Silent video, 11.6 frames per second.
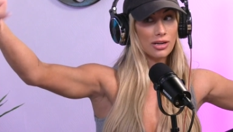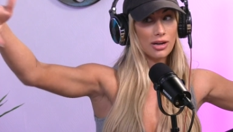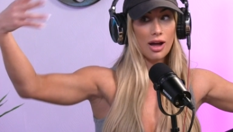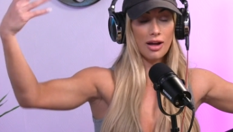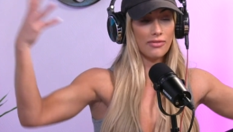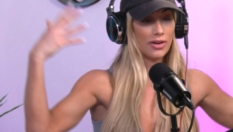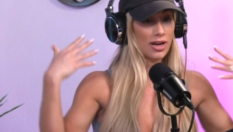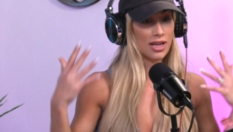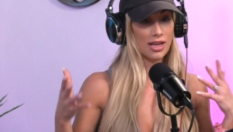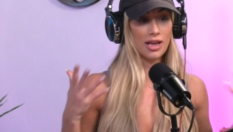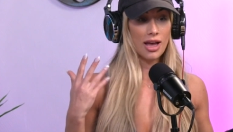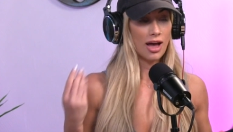you're not
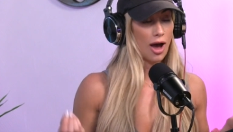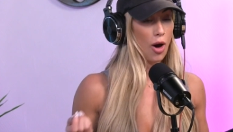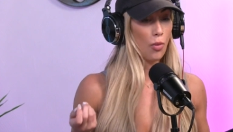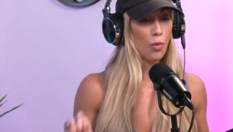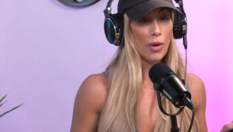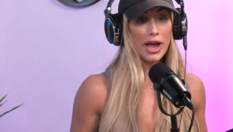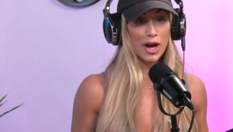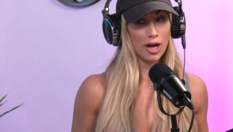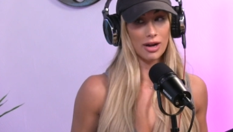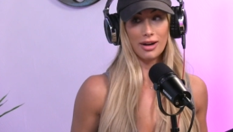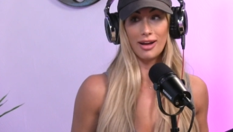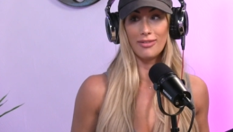very
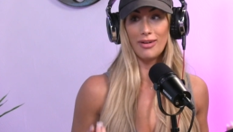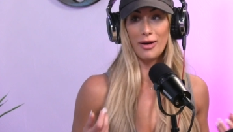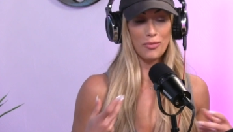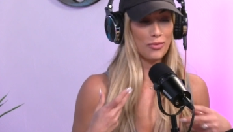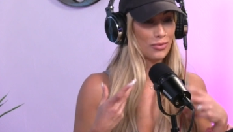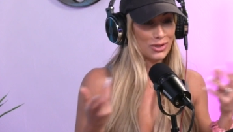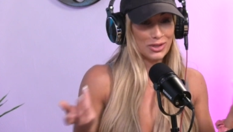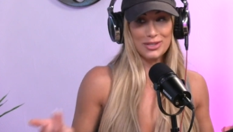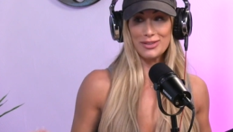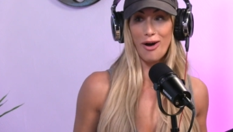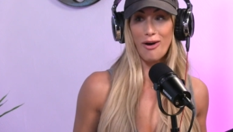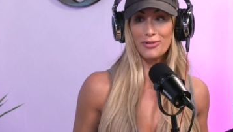aware of
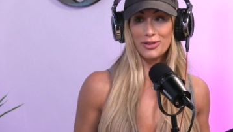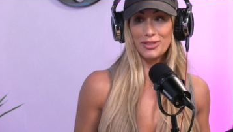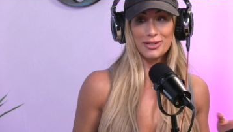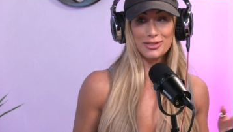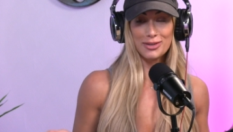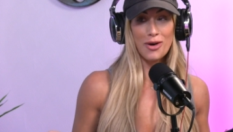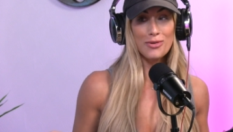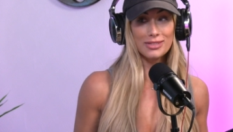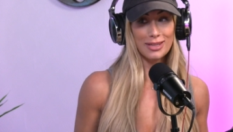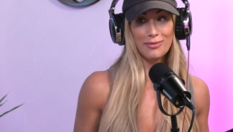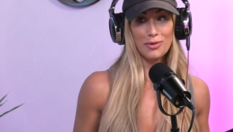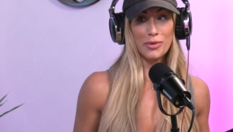yourself. There's no
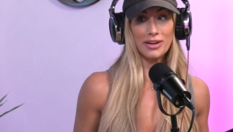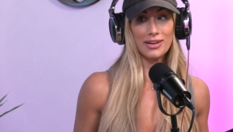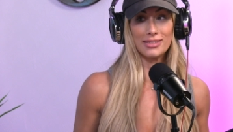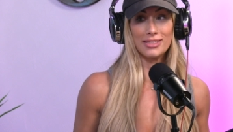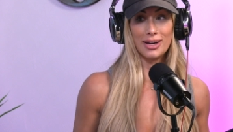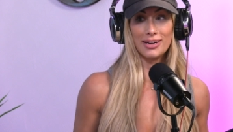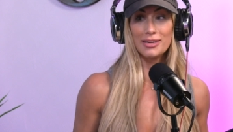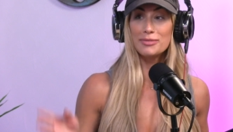self-awareness here.